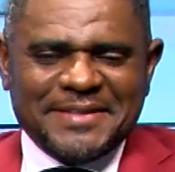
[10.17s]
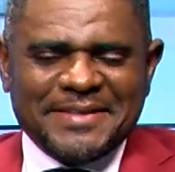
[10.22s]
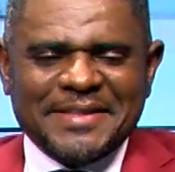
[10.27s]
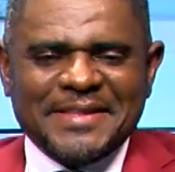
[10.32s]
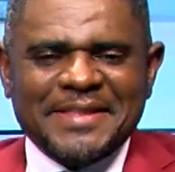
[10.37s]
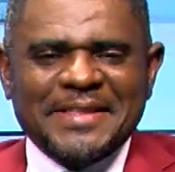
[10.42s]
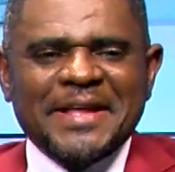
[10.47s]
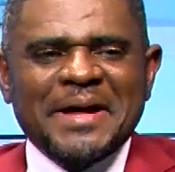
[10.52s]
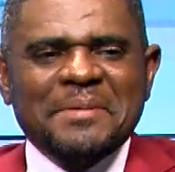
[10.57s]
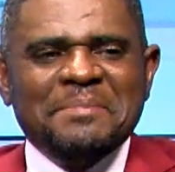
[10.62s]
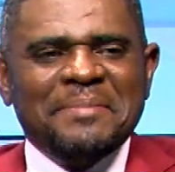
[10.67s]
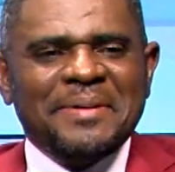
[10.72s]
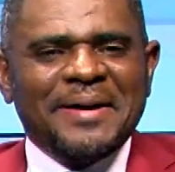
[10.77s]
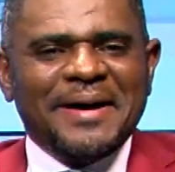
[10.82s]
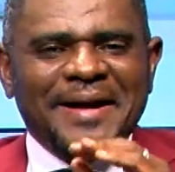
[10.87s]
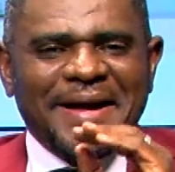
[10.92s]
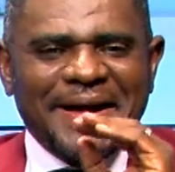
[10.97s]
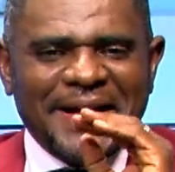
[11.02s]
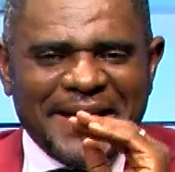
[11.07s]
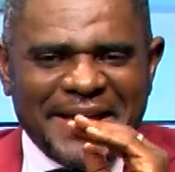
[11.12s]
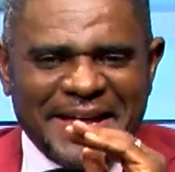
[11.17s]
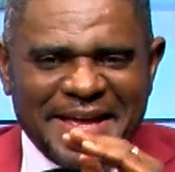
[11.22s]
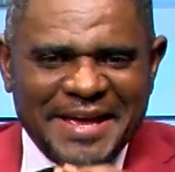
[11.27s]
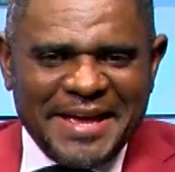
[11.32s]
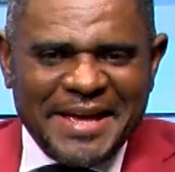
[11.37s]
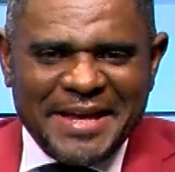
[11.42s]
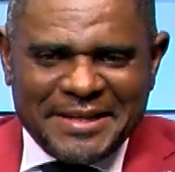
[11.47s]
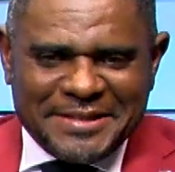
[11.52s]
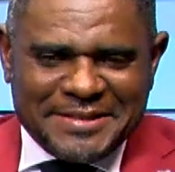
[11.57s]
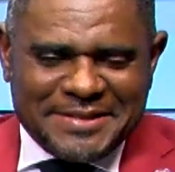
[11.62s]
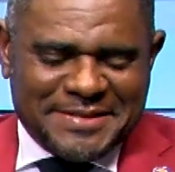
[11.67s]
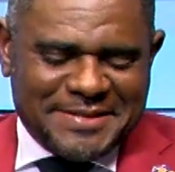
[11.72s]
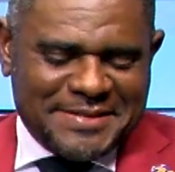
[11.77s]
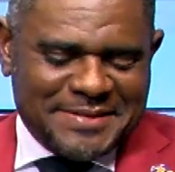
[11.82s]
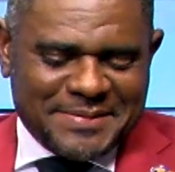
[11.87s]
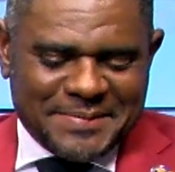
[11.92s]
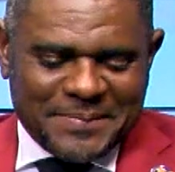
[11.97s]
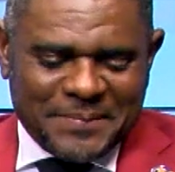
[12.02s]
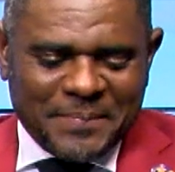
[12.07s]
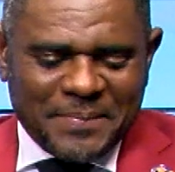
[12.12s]
Number 8,
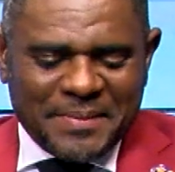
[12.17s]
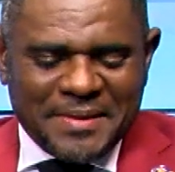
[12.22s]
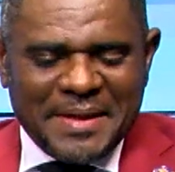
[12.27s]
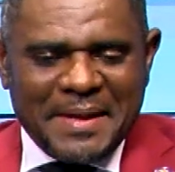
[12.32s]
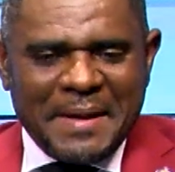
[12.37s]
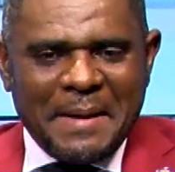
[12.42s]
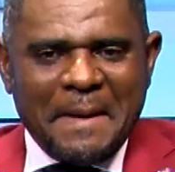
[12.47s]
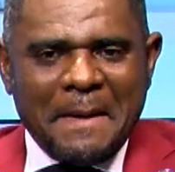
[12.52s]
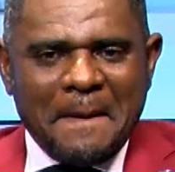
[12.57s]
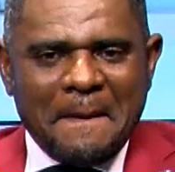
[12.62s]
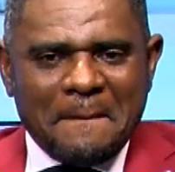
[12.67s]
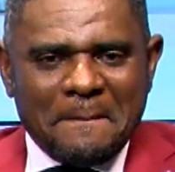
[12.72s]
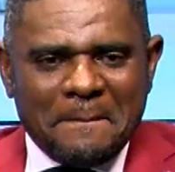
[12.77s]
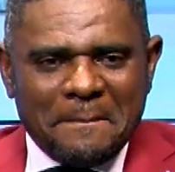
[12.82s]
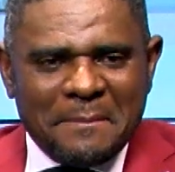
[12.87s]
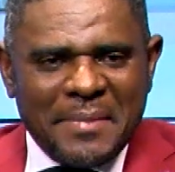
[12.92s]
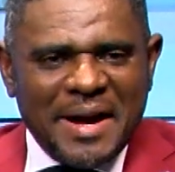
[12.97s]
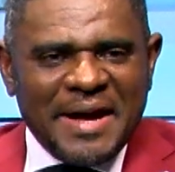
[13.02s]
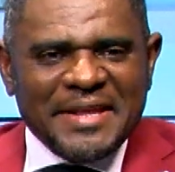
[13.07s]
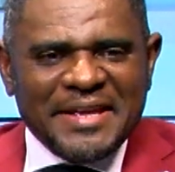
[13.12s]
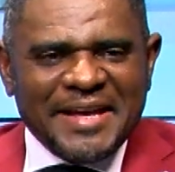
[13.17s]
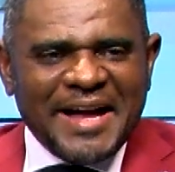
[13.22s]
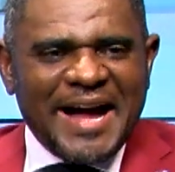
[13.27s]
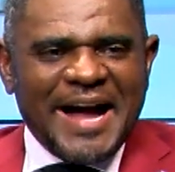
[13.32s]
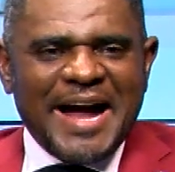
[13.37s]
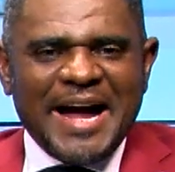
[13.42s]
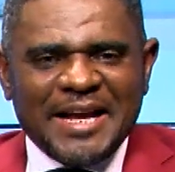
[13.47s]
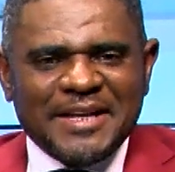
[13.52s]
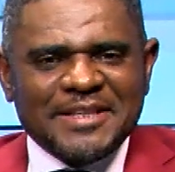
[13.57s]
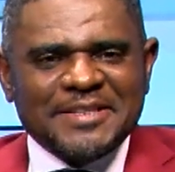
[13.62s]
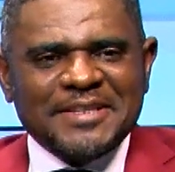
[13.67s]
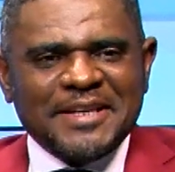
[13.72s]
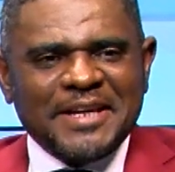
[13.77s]
money hides